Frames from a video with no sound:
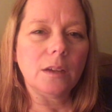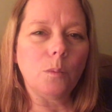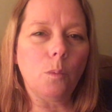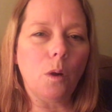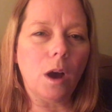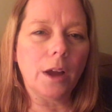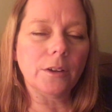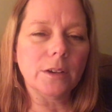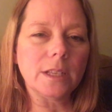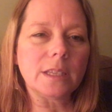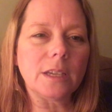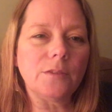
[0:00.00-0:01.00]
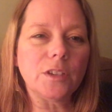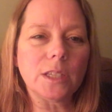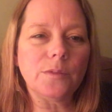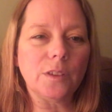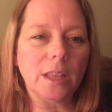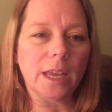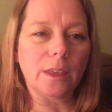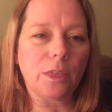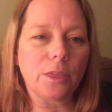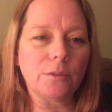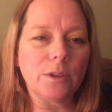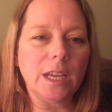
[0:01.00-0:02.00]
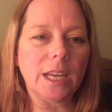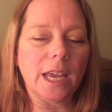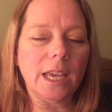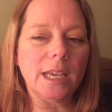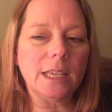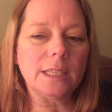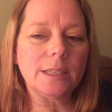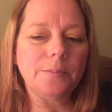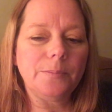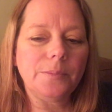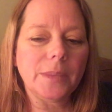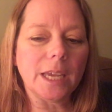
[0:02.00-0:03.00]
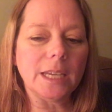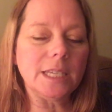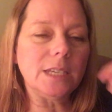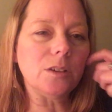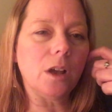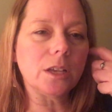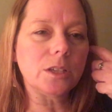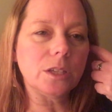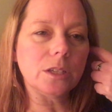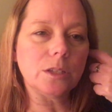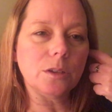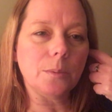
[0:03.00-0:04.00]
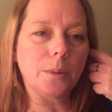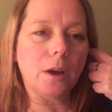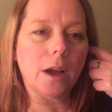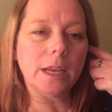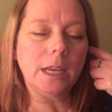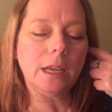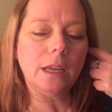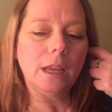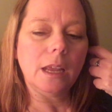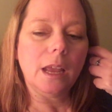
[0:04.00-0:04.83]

water and stuff, just for like 3 days, it detoxes your body.